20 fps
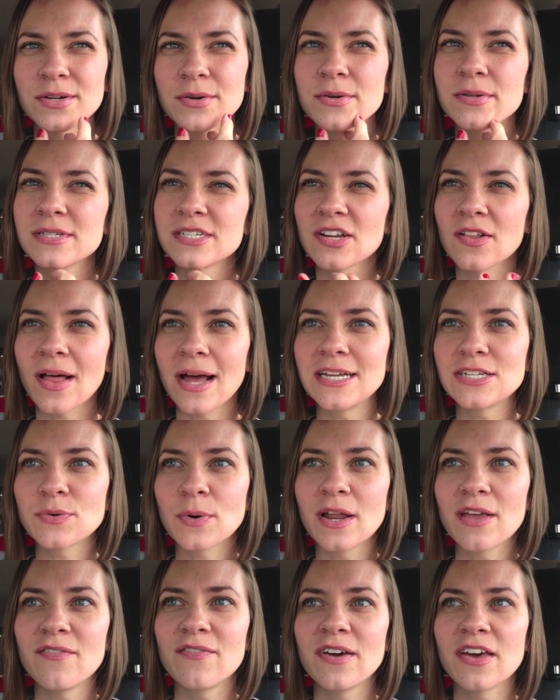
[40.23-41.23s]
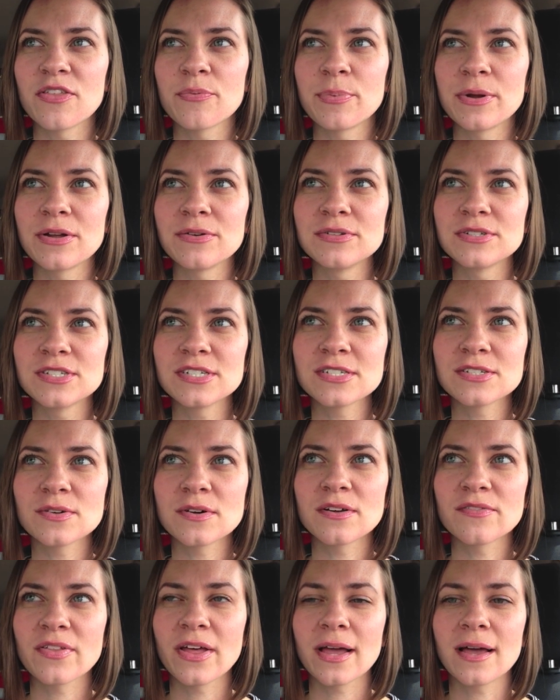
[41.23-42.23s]
So it was July 25th, but it was just
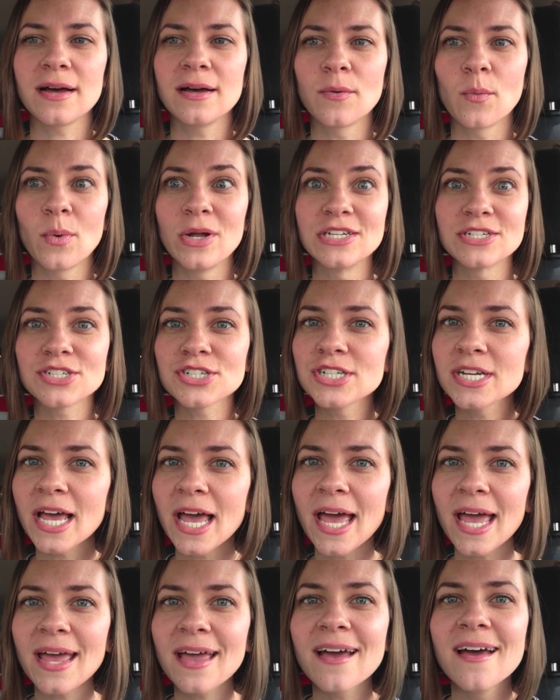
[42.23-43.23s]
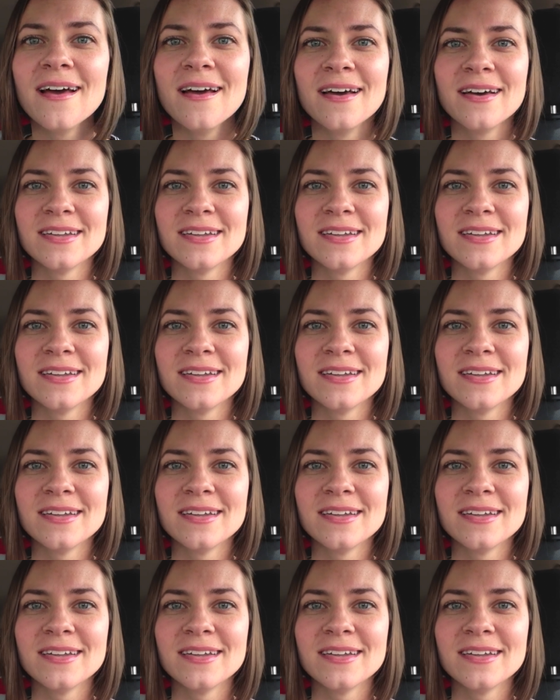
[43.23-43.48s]
sort of like a winter day